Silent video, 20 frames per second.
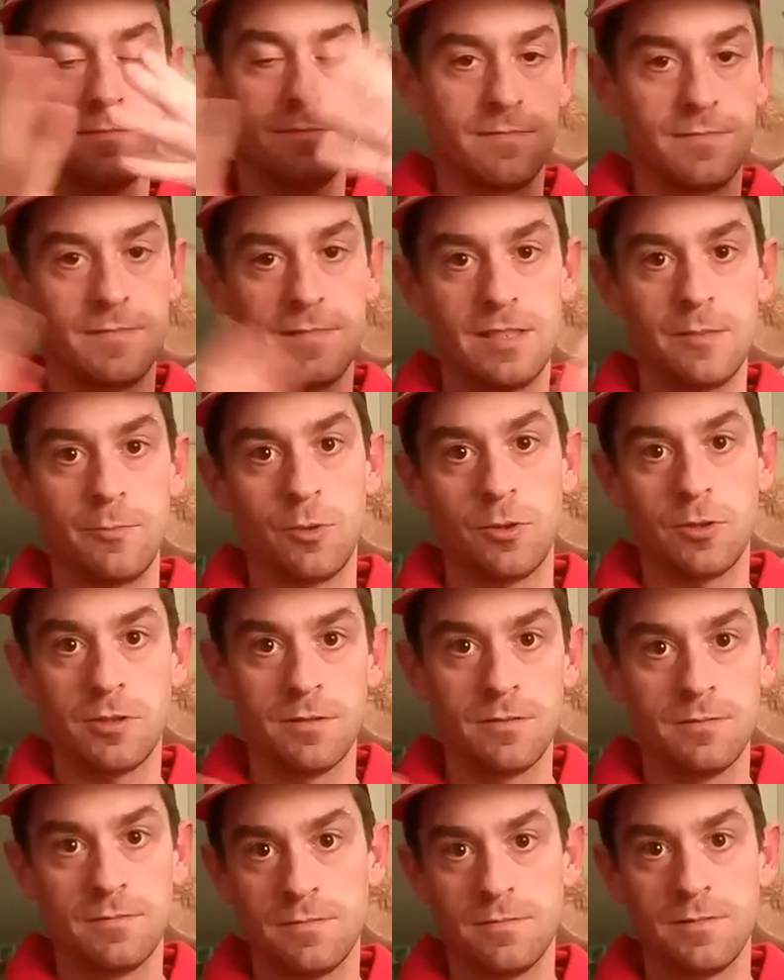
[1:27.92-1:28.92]

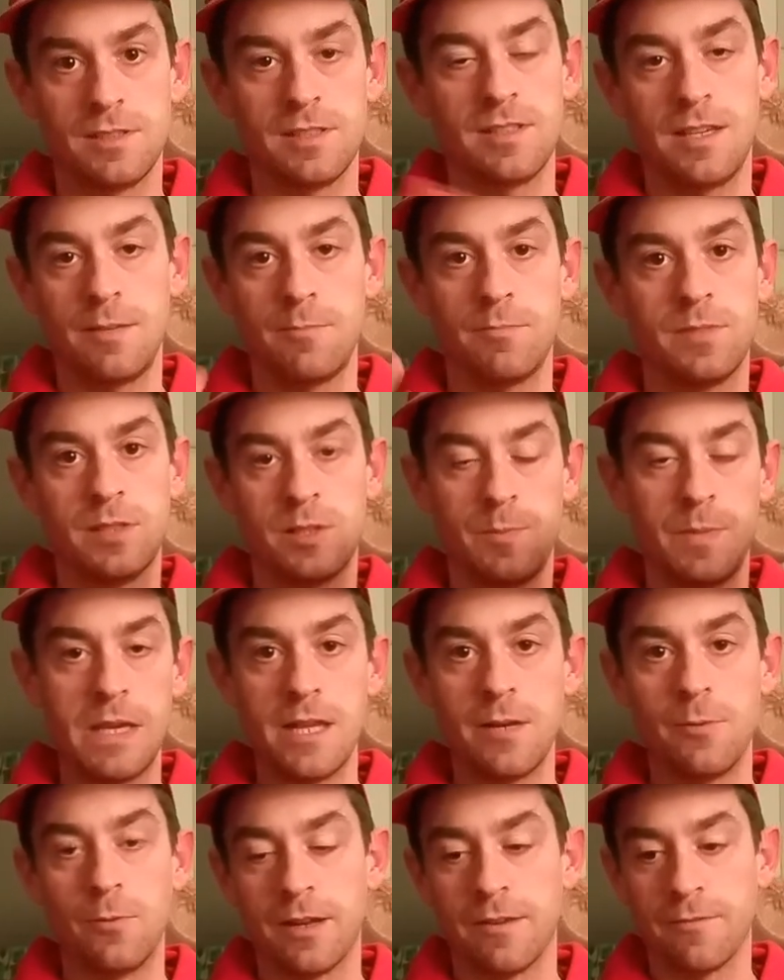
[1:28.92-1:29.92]
similar, same
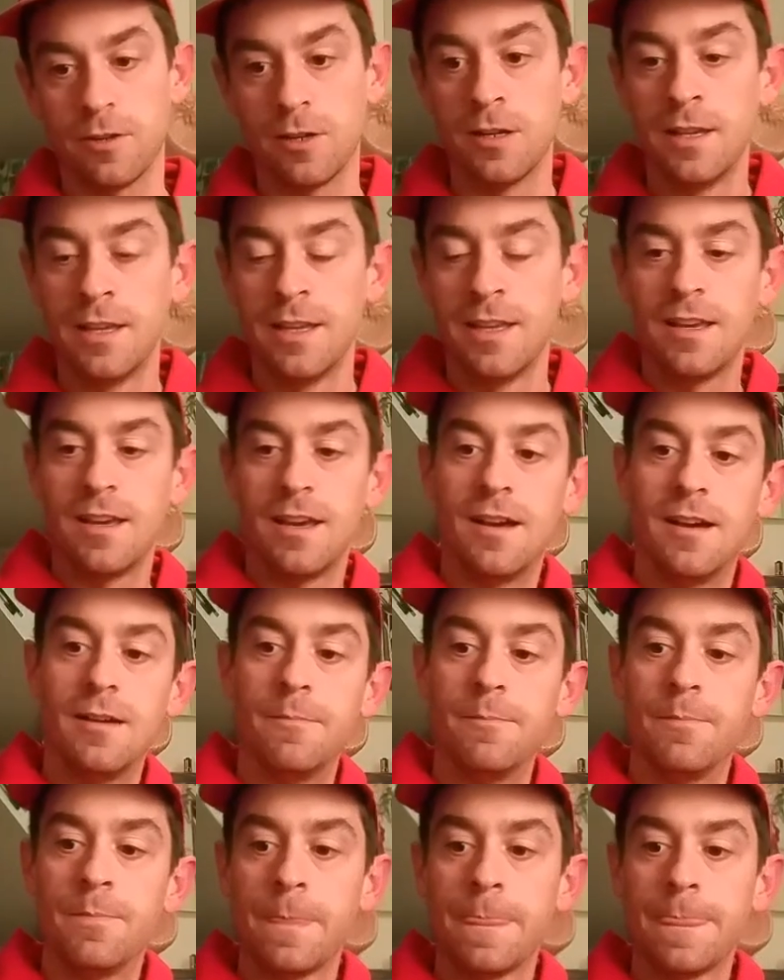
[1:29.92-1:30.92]
speed, whatever.
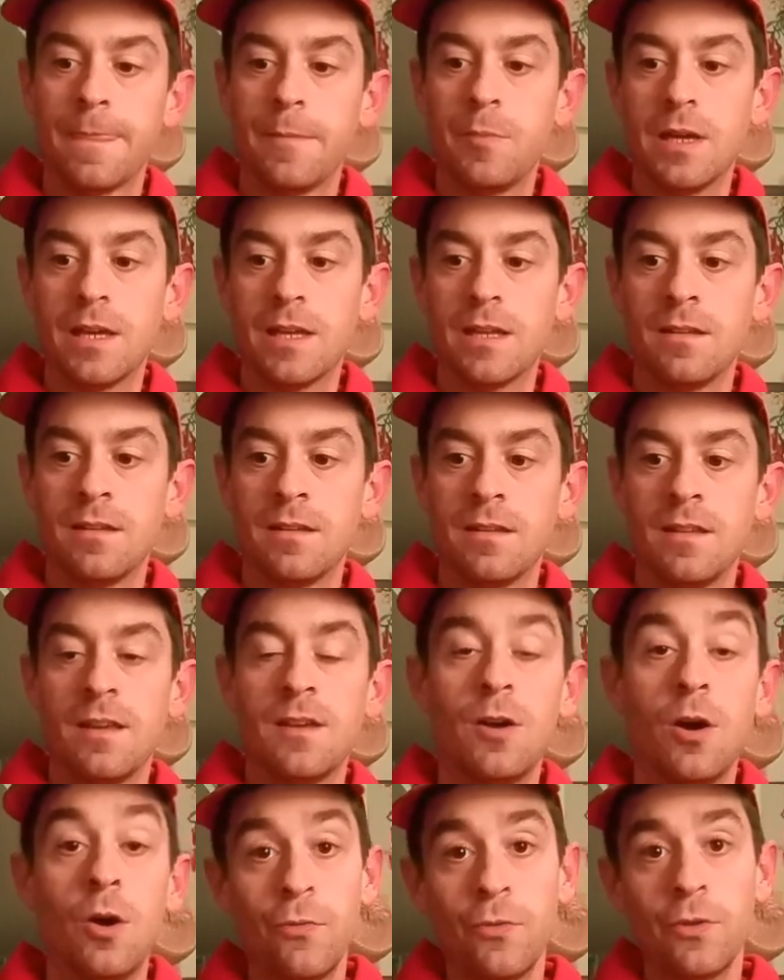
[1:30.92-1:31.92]
But
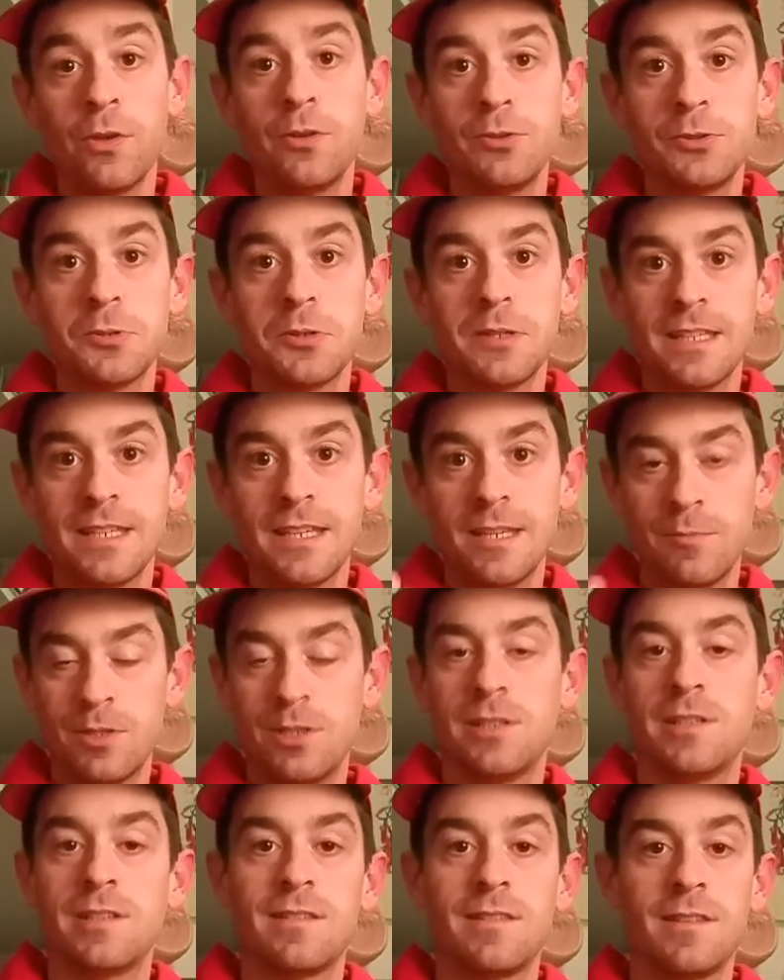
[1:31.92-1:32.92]
hopefully you enjoy the
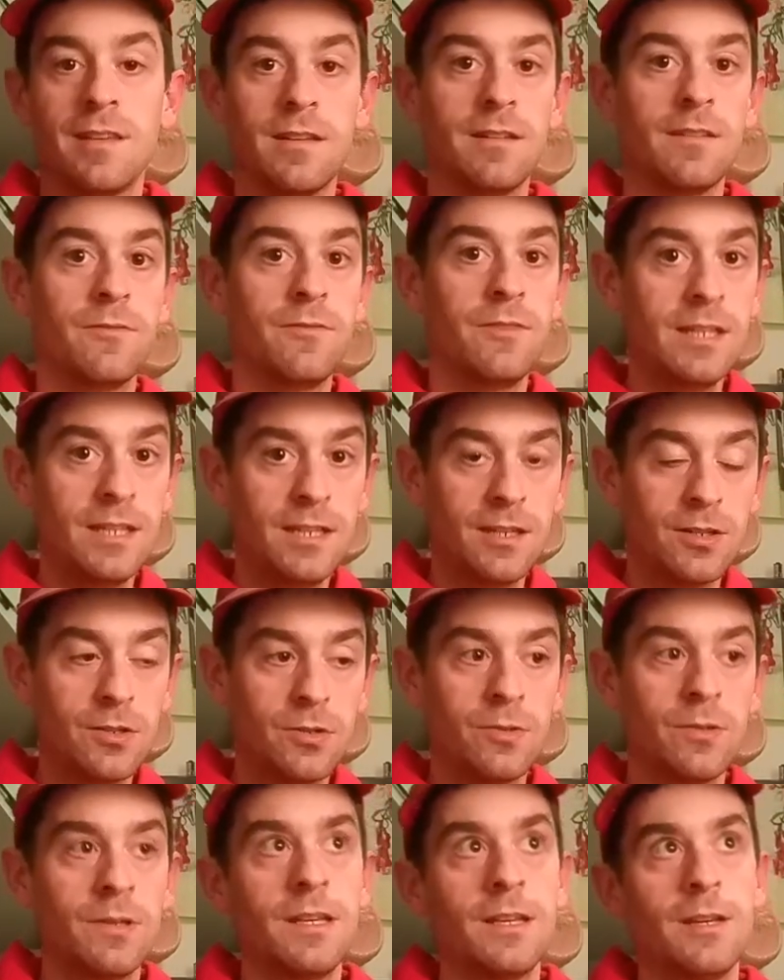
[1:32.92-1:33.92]
images at the end of the
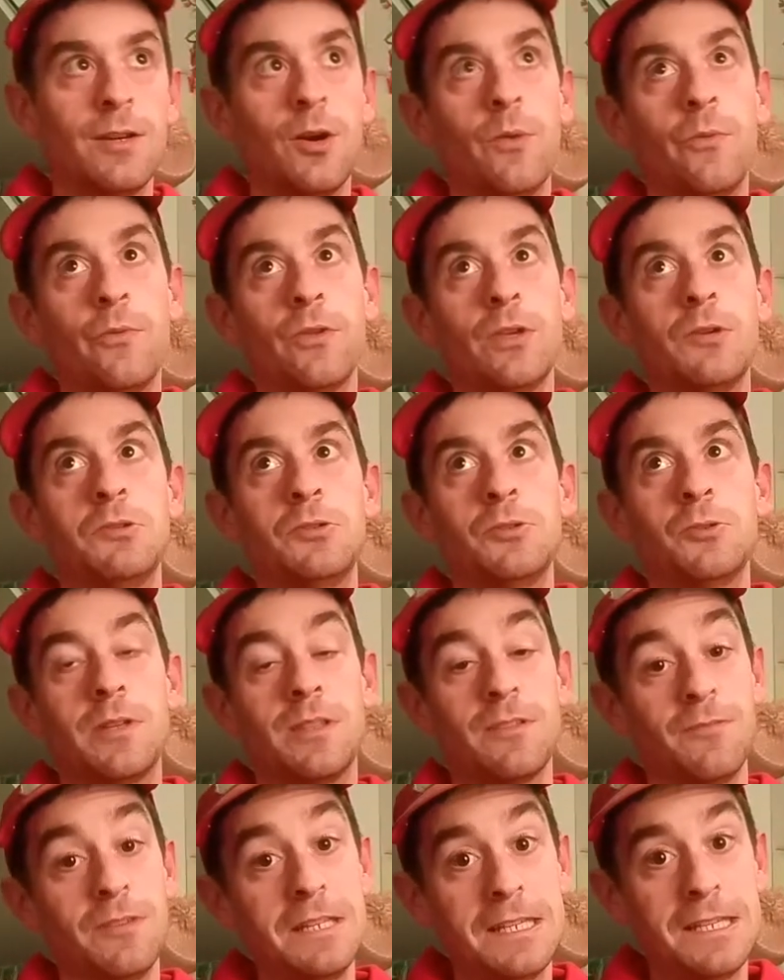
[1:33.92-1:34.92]
video. Hopefully you enjoy the
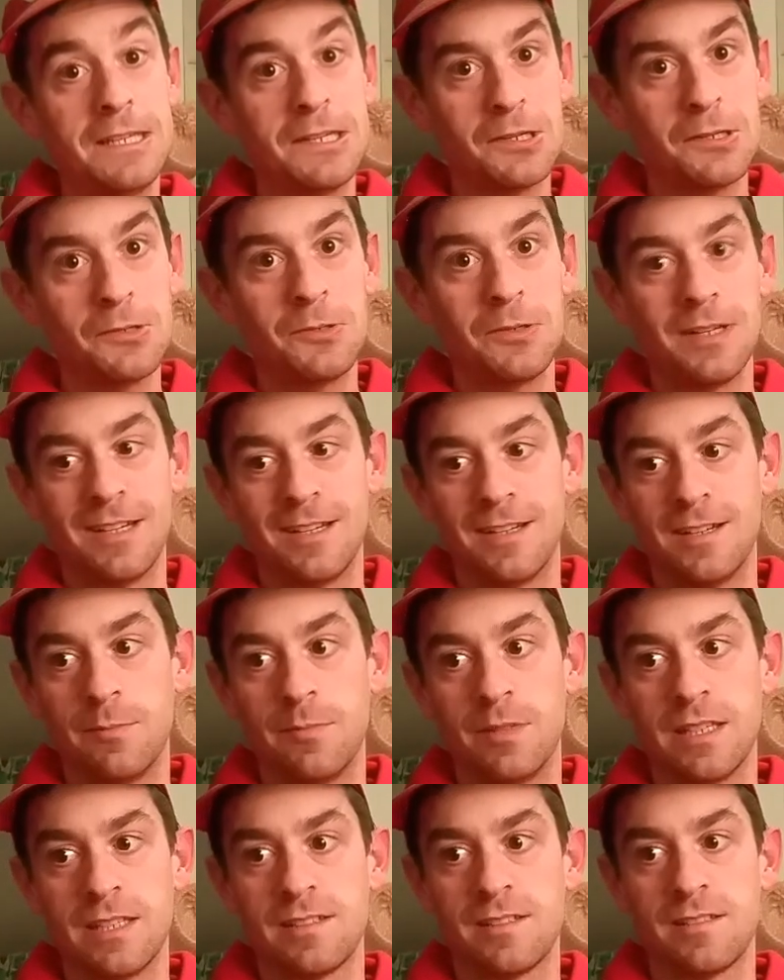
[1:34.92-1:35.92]
video.
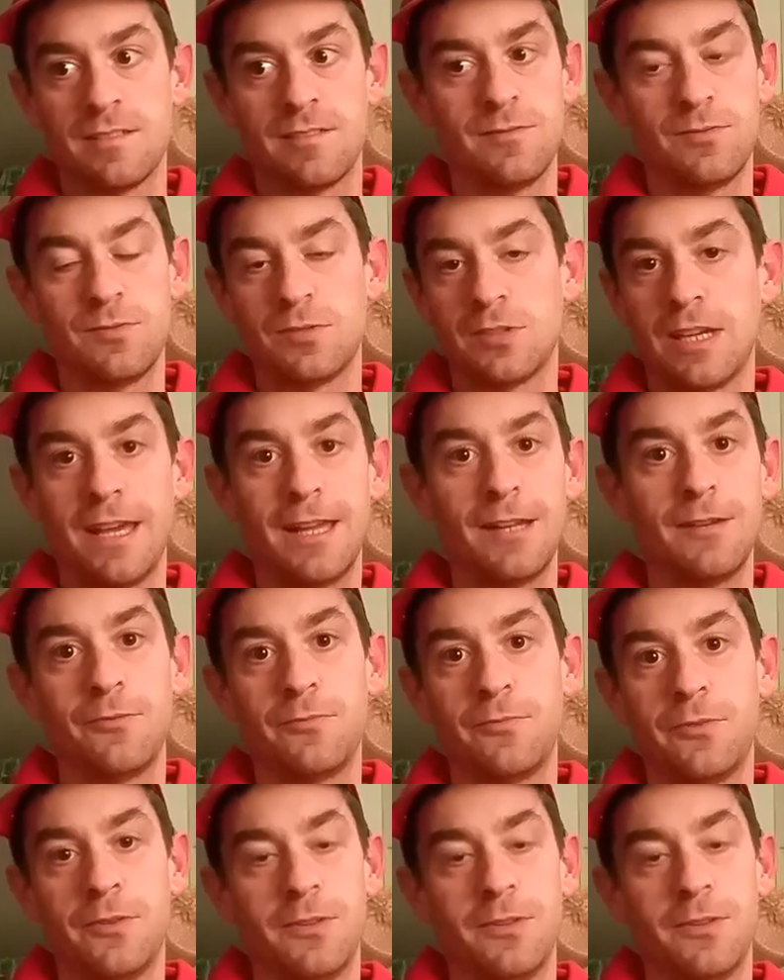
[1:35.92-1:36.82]
It's kind of